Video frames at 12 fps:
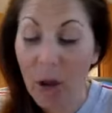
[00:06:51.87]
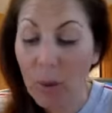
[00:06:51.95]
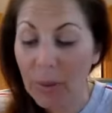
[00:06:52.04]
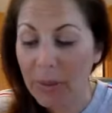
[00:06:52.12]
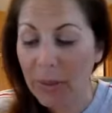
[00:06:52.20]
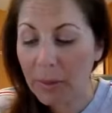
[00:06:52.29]
Oh,
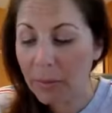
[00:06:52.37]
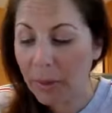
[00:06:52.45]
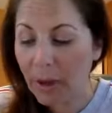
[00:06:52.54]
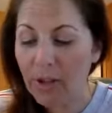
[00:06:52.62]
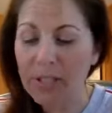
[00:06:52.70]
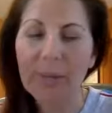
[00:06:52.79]
and then the
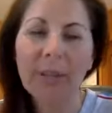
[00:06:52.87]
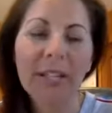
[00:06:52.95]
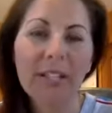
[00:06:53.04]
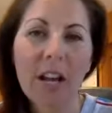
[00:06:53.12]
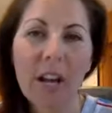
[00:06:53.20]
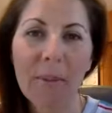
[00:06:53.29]
burgers, and we
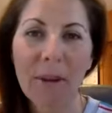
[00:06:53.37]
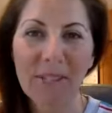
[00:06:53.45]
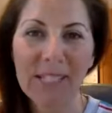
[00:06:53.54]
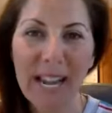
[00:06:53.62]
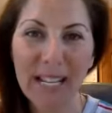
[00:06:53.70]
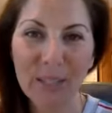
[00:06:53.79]
didn't talk about
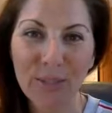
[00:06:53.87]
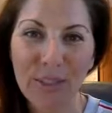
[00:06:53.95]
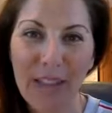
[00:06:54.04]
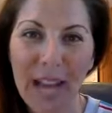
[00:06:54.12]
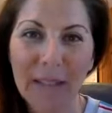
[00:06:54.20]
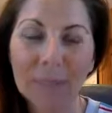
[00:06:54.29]
sides for
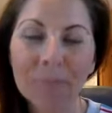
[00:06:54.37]
that.